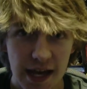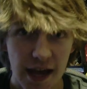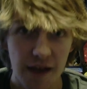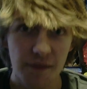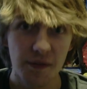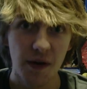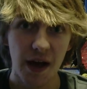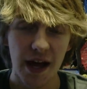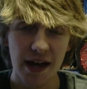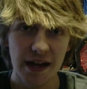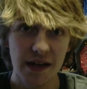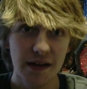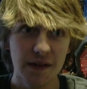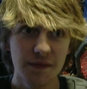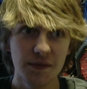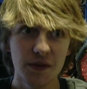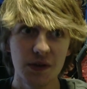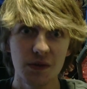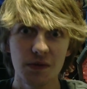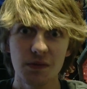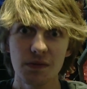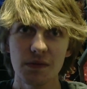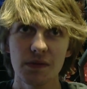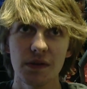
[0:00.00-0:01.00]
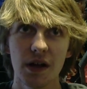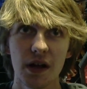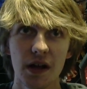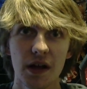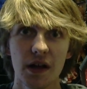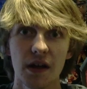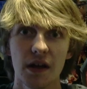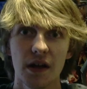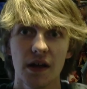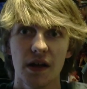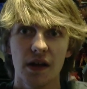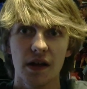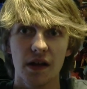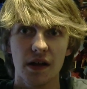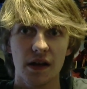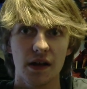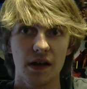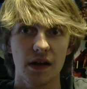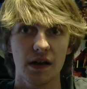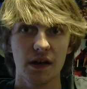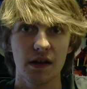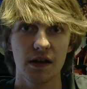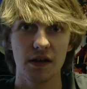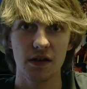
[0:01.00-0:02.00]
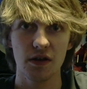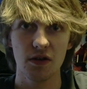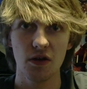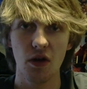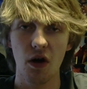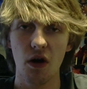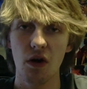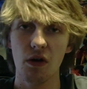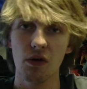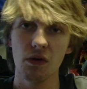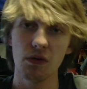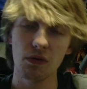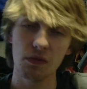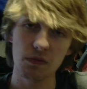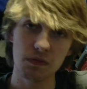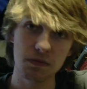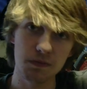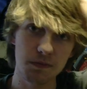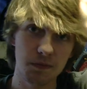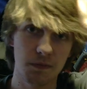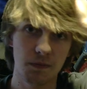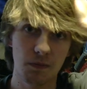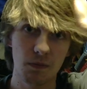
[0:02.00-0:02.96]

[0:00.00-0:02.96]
If any of you know